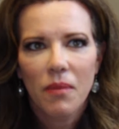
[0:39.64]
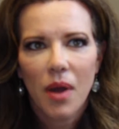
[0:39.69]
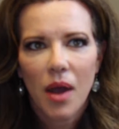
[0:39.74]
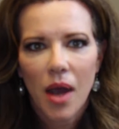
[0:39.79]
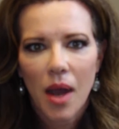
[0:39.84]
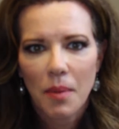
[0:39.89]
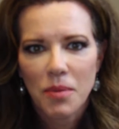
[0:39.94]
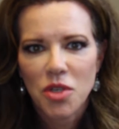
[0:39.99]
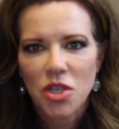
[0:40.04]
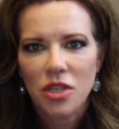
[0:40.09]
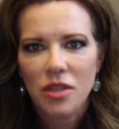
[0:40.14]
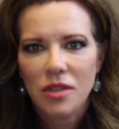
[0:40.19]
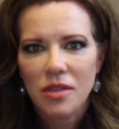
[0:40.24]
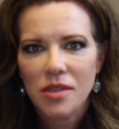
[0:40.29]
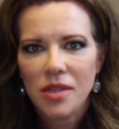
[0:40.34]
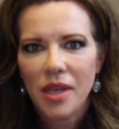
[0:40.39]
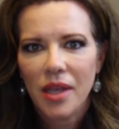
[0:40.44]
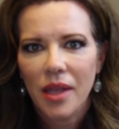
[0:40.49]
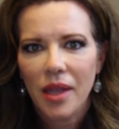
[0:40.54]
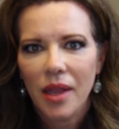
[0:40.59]

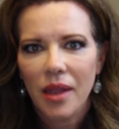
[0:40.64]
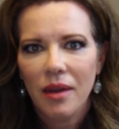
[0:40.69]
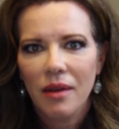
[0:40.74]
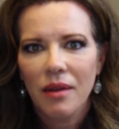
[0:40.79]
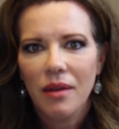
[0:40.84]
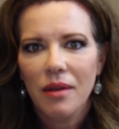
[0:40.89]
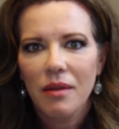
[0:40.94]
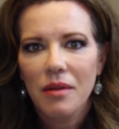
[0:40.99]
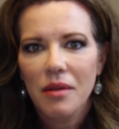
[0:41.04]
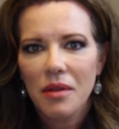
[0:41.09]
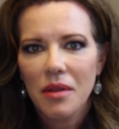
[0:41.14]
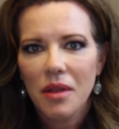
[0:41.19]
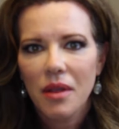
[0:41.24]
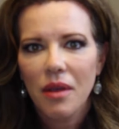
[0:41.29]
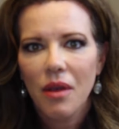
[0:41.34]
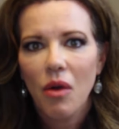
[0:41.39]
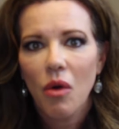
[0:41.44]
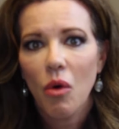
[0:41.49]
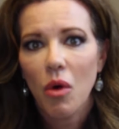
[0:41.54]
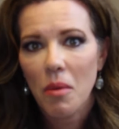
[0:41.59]
options can
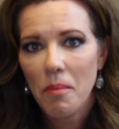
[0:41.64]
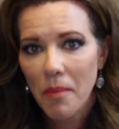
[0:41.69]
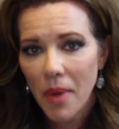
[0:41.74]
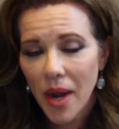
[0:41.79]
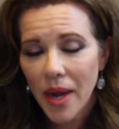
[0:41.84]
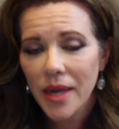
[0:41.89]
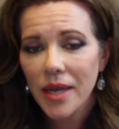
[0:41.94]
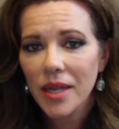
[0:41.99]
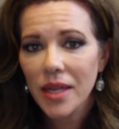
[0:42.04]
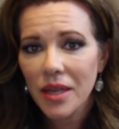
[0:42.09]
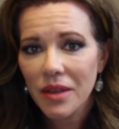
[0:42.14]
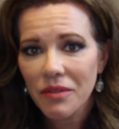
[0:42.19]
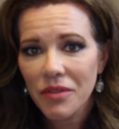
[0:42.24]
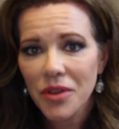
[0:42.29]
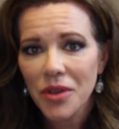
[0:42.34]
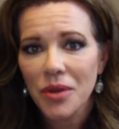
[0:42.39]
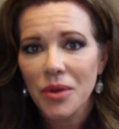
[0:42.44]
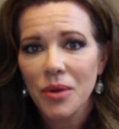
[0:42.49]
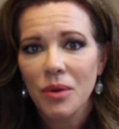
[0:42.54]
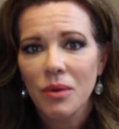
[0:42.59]
or might give
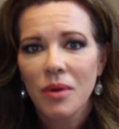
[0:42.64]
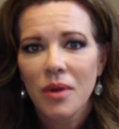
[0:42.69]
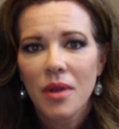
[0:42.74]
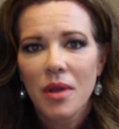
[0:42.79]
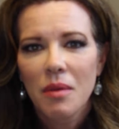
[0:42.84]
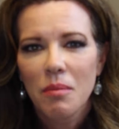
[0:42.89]
you